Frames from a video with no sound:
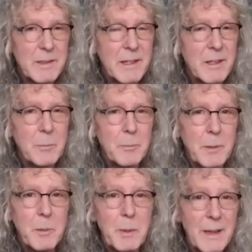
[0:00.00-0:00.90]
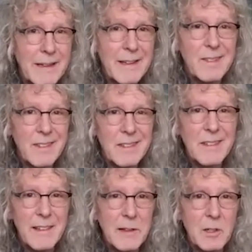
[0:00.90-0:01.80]
to hear people play and sing
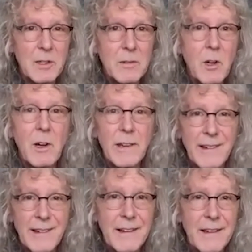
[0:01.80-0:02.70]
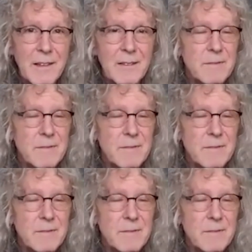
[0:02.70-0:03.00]
together online.